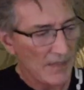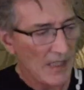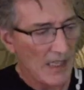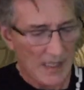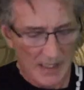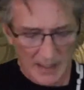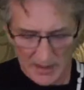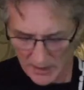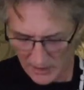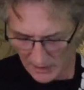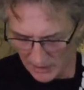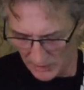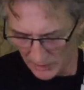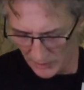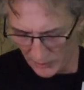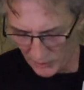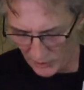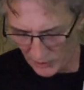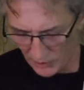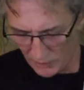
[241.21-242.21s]
And
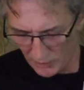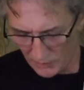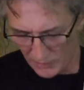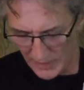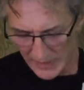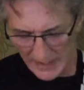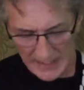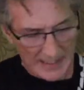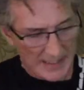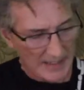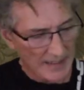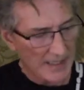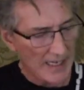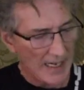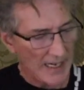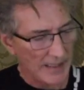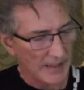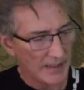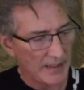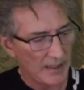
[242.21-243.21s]
onto the
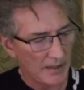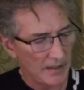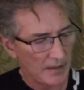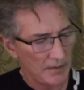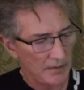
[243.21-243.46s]
neck.